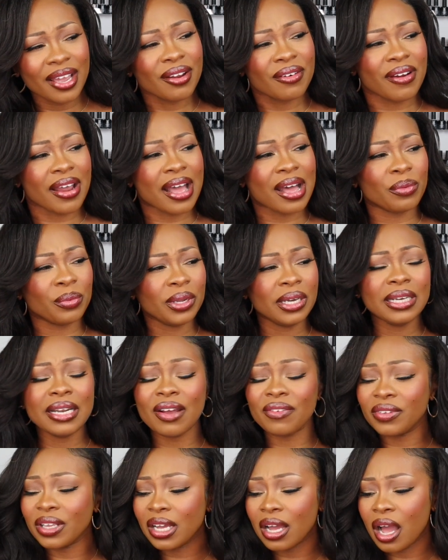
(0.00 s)
hair out. We didn't
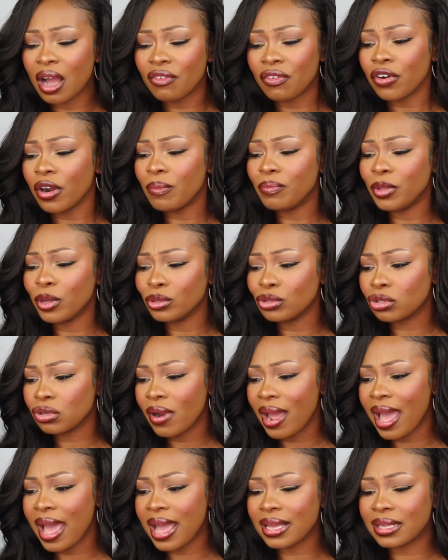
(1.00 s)
have to cover up no
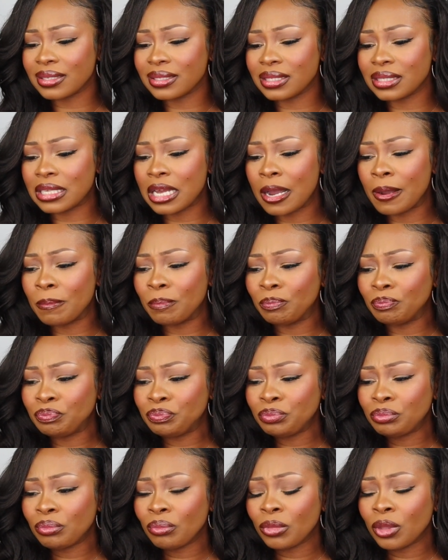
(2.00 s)
tracks.
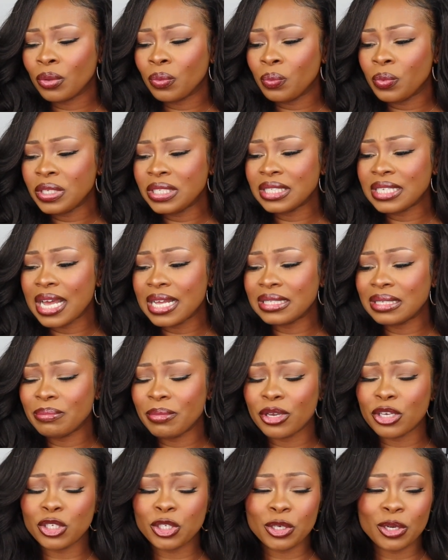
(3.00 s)
We just had to
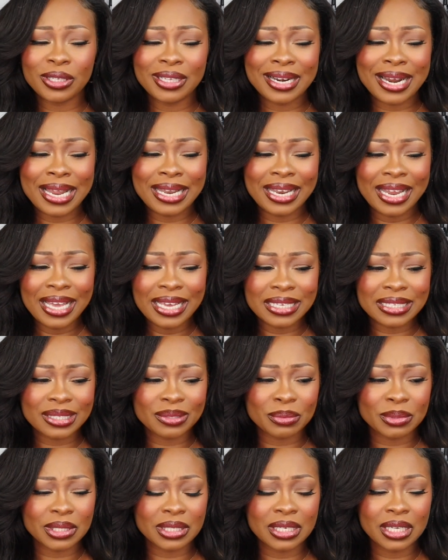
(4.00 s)
make sure that our lace
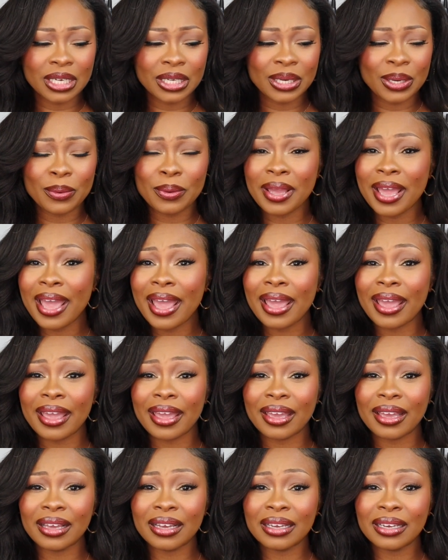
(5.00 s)
was looking
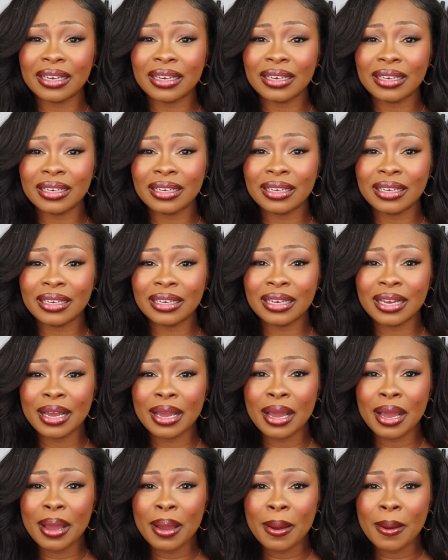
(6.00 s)
okay.
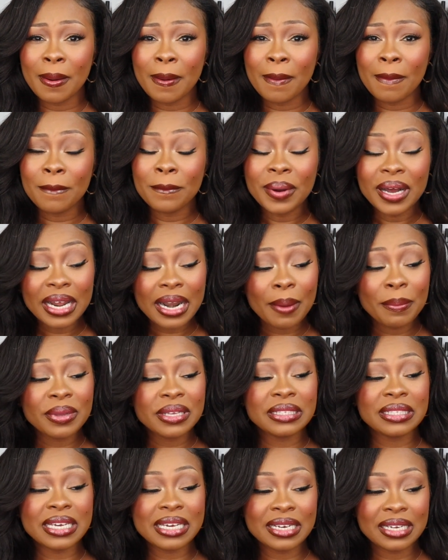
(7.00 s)
But I've
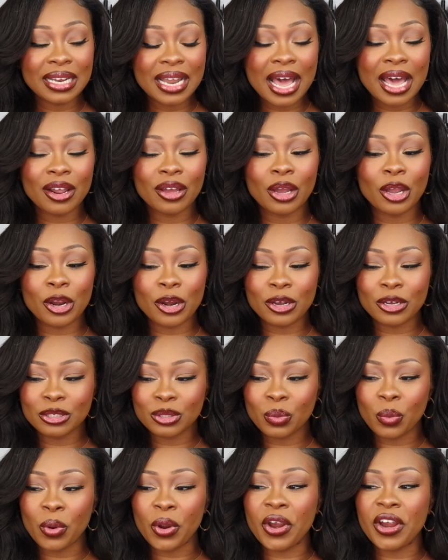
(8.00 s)
been seeing a lot of
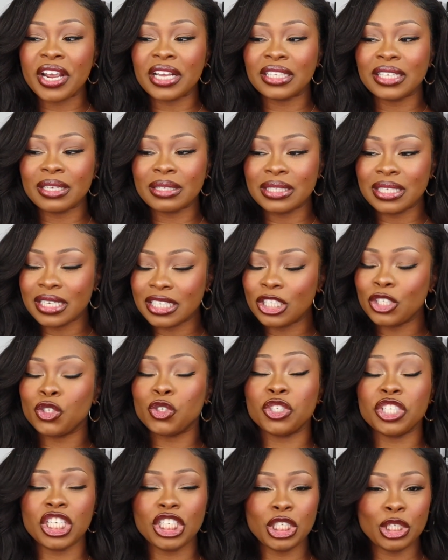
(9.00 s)
girls wearing the
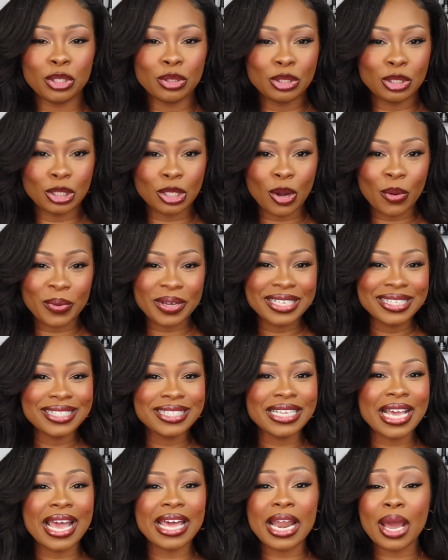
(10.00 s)
traditional
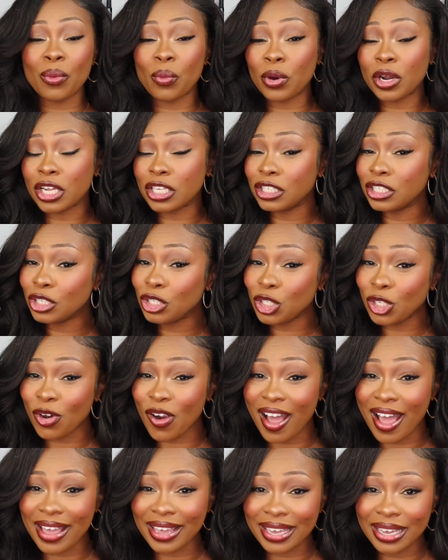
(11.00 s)
sew-ins, and I wanted to
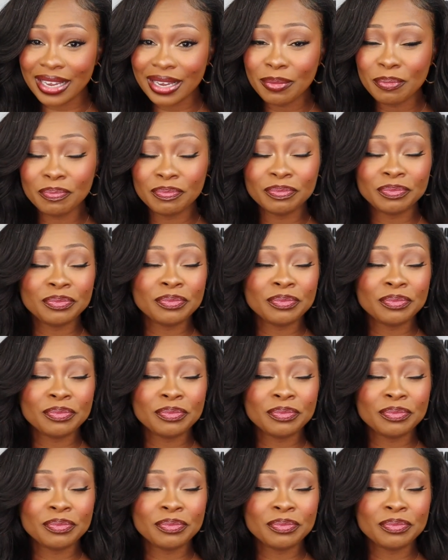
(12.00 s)
try it